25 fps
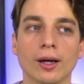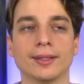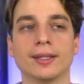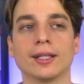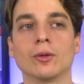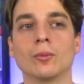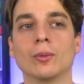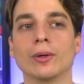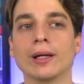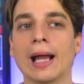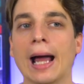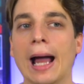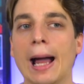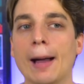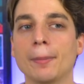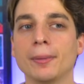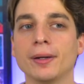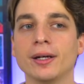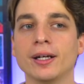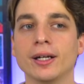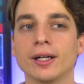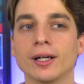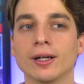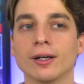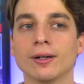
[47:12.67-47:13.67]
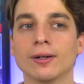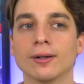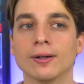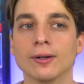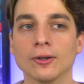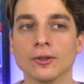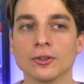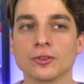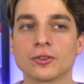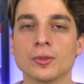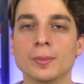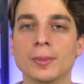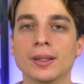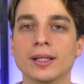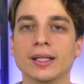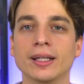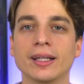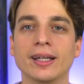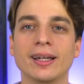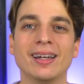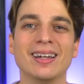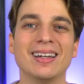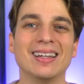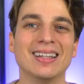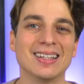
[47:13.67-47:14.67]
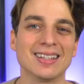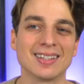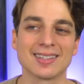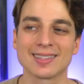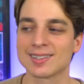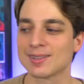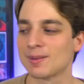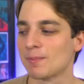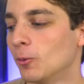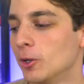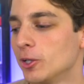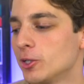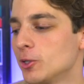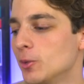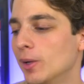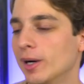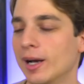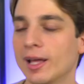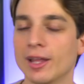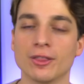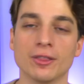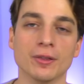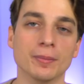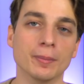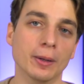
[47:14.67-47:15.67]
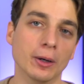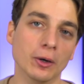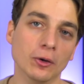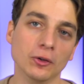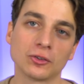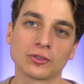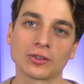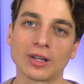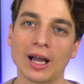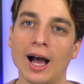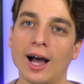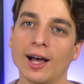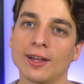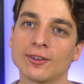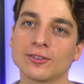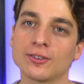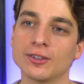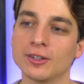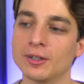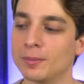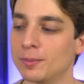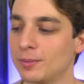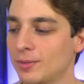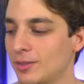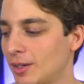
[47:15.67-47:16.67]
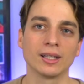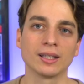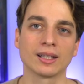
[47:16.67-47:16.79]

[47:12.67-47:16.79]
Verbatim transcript: I think what happened here ultimately is which one had the most costumes.